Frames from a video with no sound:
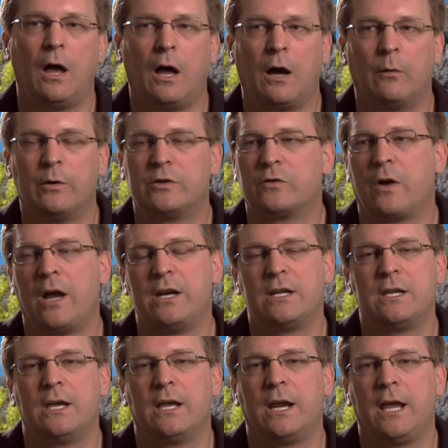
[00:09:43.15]
Uh, we tried
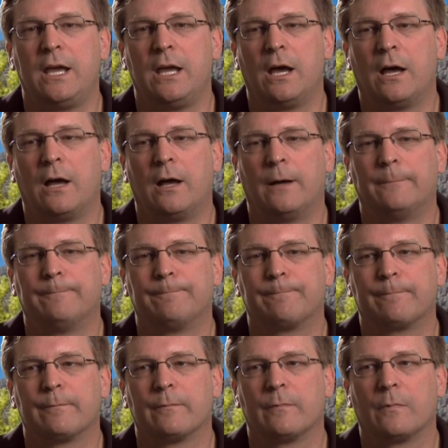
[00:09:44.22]
to get a, uh,
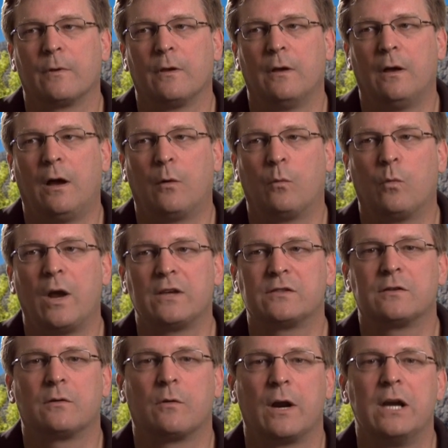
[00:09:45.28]
a
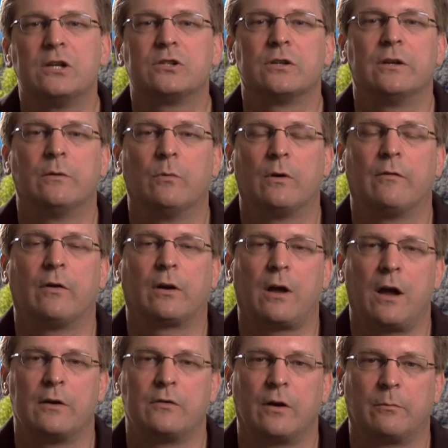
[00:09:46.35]
restoration in one of our
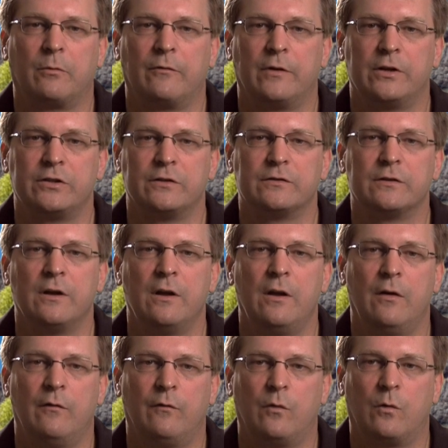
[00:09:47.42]
contract provisions
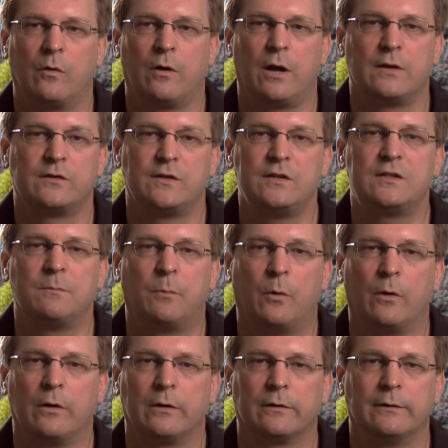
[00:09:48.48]
for uh, seat
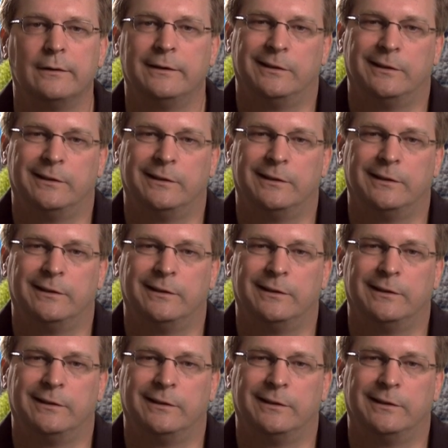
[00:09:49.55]
support.